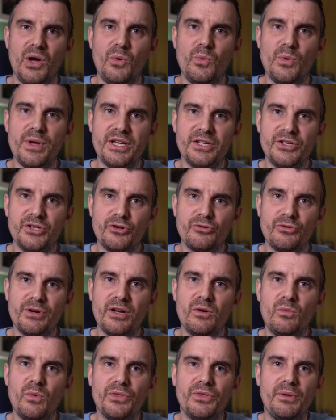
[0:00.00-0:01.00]
We could agree
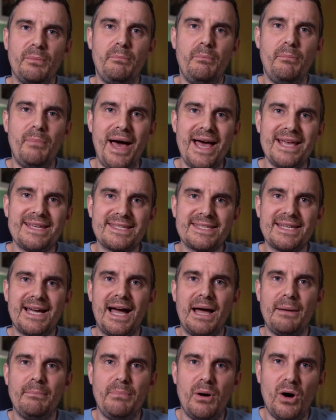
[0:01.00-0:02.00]
on what the best
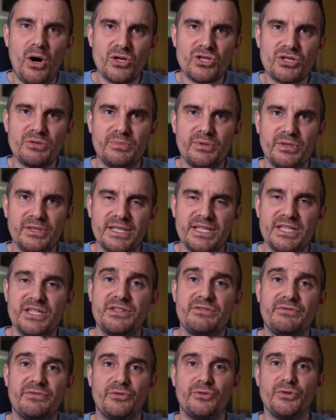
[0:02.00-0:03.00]
time possible
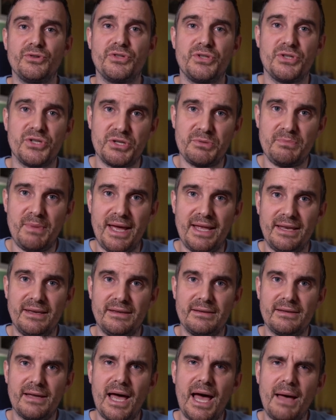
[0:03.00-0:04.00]
is for us to
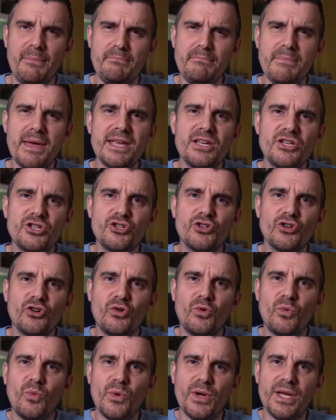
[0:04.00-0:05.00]
spend and make
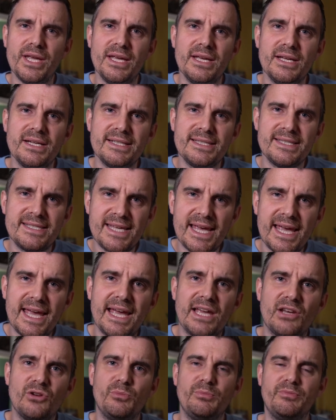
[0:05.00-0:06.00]
sure we
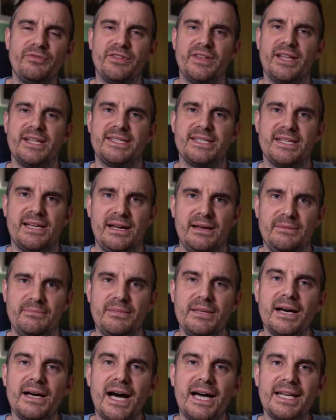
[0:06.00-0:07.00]
turn up for that time.
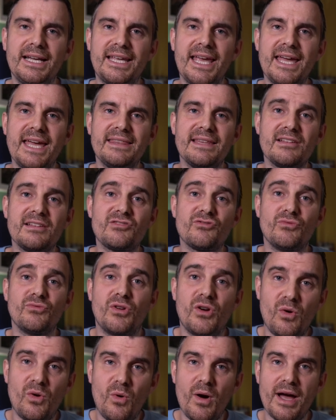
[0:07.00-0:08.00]
And again, that's a
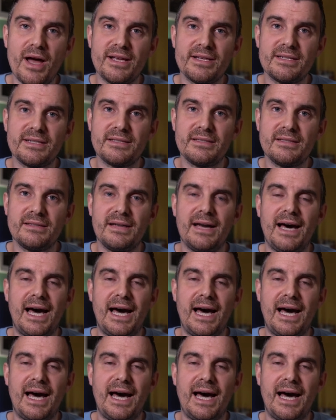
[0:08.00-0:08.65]
request.